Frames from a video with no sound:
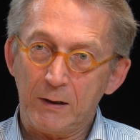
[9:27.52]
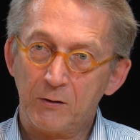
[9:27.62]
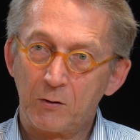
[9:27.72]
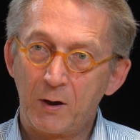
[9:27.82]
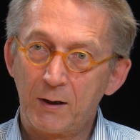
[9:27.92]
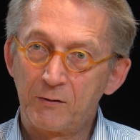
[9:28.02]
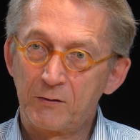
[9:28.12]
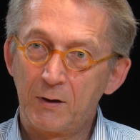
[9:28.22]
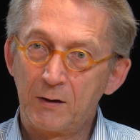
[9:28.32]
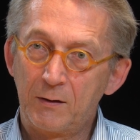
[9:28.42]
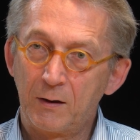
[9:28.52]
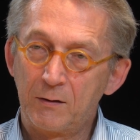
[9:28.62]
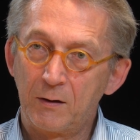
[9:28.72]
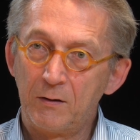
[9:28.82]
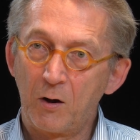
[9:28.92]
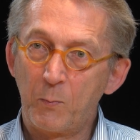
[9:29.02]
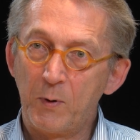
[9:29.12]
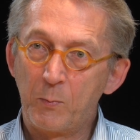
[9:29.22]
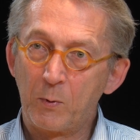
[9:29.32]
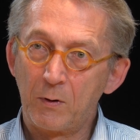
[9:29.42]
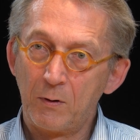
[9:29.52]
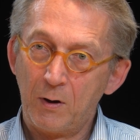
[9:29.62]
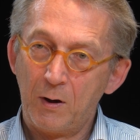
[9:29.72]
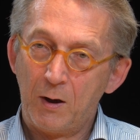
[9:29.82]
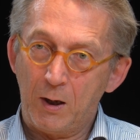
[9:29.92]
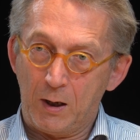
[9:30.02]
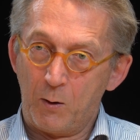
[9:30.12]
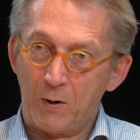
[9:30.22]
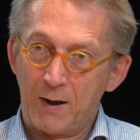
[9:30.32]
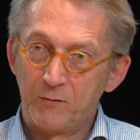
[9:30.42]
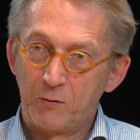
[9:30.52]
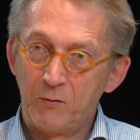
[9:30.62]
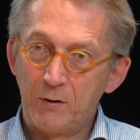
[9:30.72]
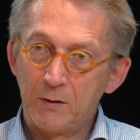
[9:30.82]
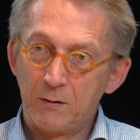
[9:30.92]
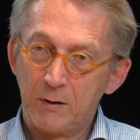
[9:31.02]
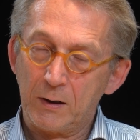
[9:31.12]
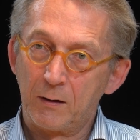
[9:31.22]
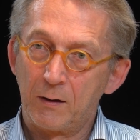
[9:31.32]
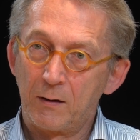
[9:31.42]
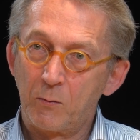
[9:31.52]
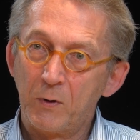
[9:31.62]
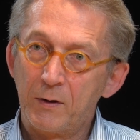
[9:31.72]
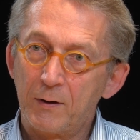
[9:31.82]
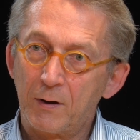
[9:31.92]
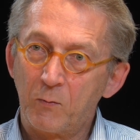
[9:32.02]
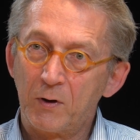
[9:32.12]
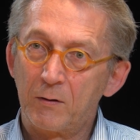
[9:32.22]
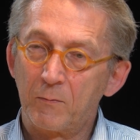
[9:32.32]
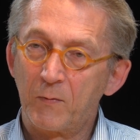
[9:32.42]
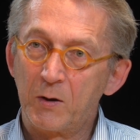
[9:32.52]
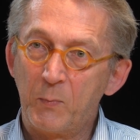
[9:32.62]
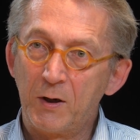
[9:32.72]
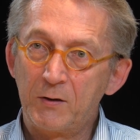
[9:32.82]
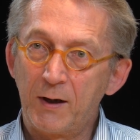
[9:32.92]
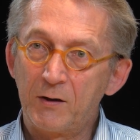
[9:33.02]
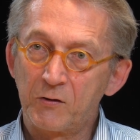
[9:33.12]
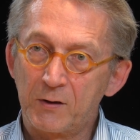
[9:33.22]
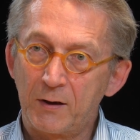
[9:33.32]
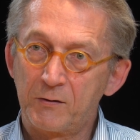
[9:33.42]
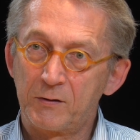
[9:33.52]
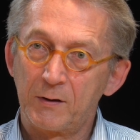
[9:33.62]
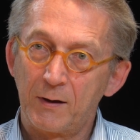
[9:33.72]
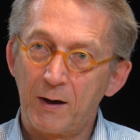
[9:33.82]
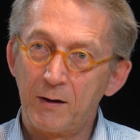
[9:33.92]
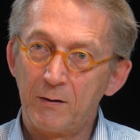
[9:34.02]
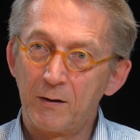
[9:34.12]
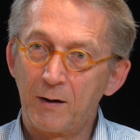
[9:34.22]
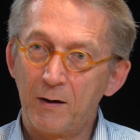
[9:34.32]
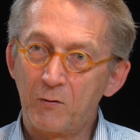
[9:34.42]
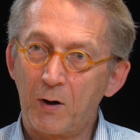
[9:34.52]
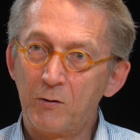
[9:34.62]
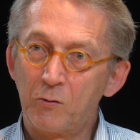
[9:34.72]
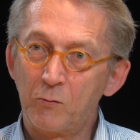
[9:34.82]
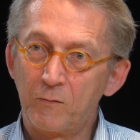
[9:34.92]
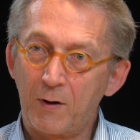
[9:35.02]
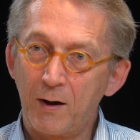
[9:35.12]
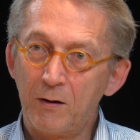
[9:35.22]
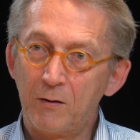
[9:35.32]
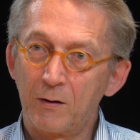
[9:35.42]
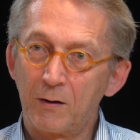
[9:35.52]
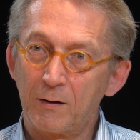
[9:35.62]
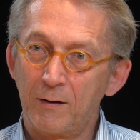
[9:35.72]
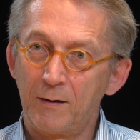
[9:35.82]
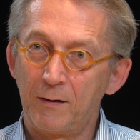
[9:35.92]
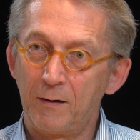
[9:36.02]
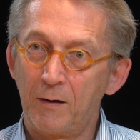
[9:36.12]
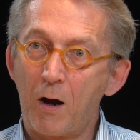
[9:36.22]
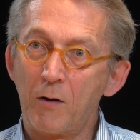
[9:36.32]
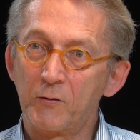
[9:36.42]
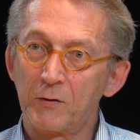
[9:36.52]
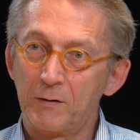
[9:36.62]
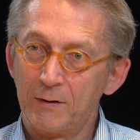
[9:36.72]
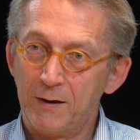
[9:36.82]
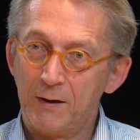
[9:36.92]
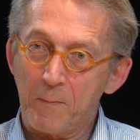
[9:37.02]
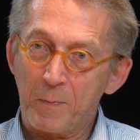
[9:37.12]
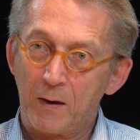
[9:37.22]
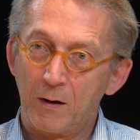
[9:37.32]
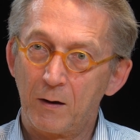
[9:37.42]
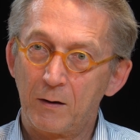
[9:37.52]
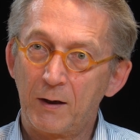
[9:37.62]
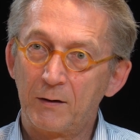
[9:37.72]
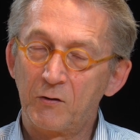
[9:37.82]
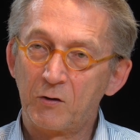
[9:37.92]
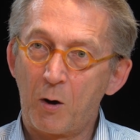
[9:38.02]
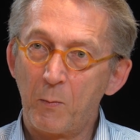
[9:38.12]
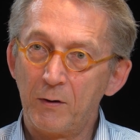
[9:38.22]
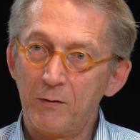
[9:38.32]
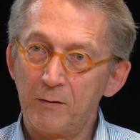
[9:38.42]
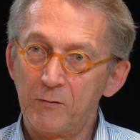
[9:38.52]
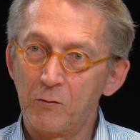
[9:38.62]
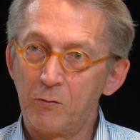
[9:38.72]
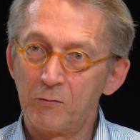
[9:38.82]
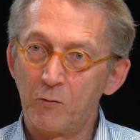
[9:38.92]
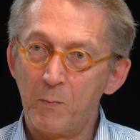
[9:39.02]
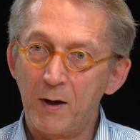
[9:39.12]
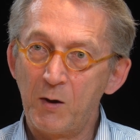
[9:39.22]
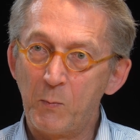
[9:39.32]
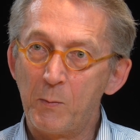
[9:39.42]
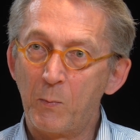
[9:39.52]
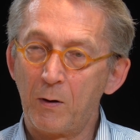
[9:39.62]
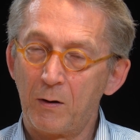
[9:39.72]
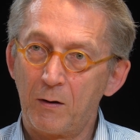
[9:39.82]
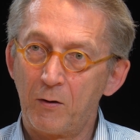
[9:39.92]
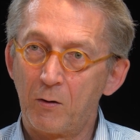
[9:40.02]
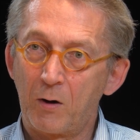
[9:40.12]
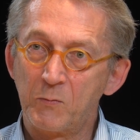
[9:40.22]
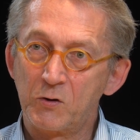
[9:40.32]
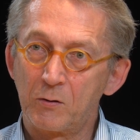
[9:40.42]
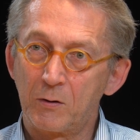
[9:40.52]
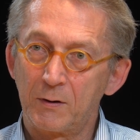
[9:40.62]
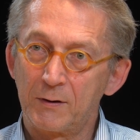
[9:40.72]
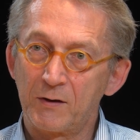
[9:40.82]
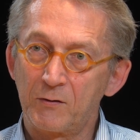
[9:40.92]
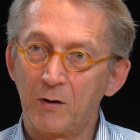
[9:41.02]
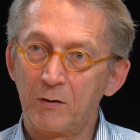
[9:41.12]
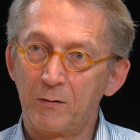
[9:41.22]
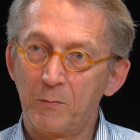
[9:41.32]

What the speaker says: So I guess that the young people will have to deal with big data sets and try to find an answer that is common to many people, although I'm sure that's not